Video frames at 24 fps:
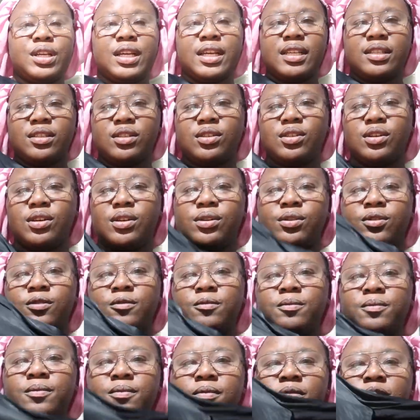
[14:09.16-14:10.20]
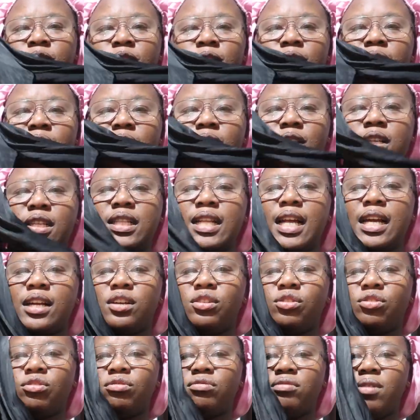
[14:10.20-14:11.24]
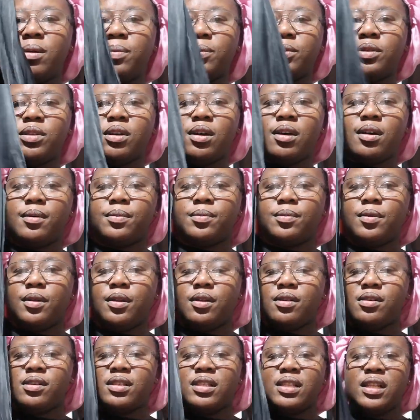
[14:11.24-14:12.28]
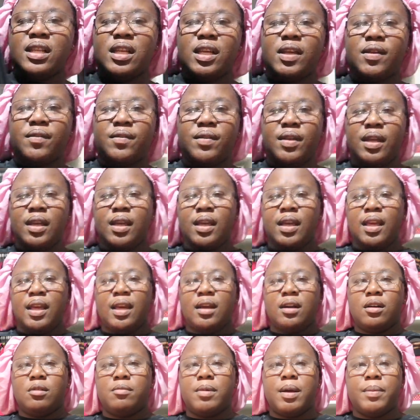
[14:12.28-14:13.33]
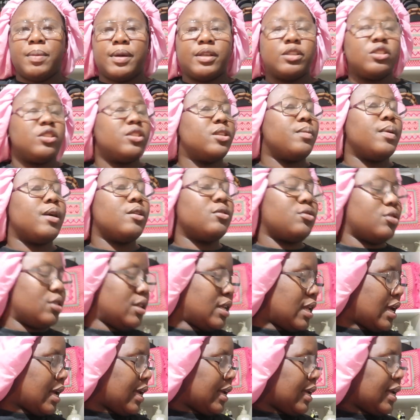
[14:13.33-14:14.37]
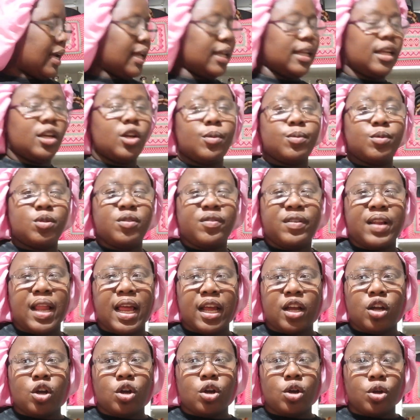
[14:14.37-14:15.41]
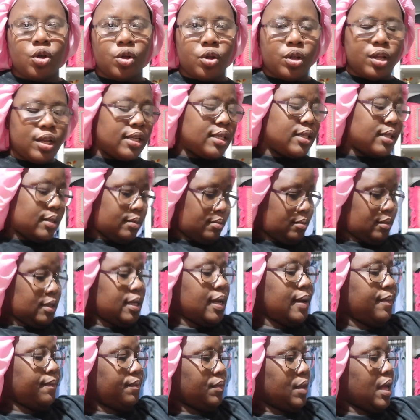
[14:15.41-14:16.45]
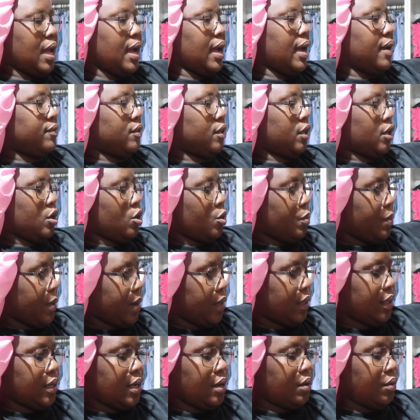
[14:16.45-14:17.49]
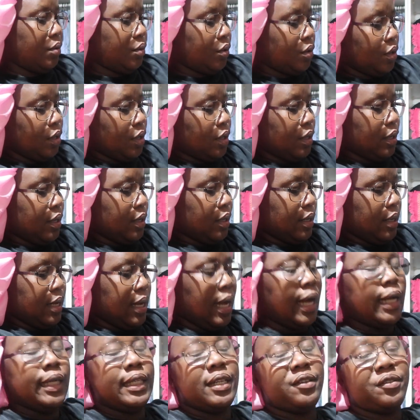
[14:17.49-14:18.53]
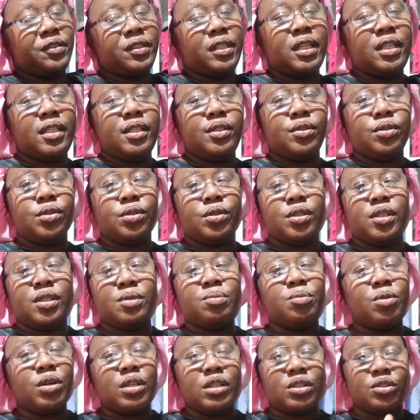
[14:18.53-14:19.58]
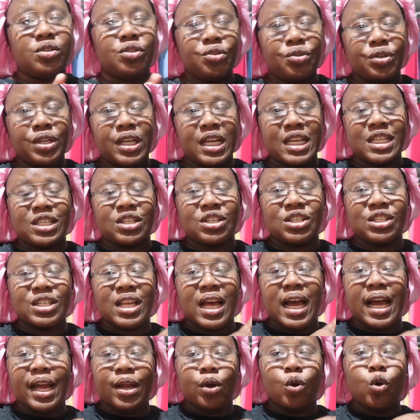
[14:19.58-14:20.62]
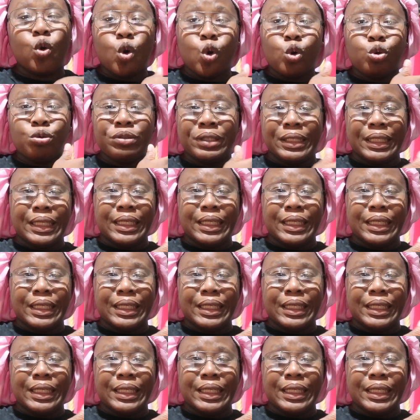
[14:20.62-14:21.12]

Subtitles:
years ago. So it's like a crop top, long sleeve, and my battery's about to die. And it comes with like a, same, I have the up and down. I definitely know it's more than 2 years, because I hold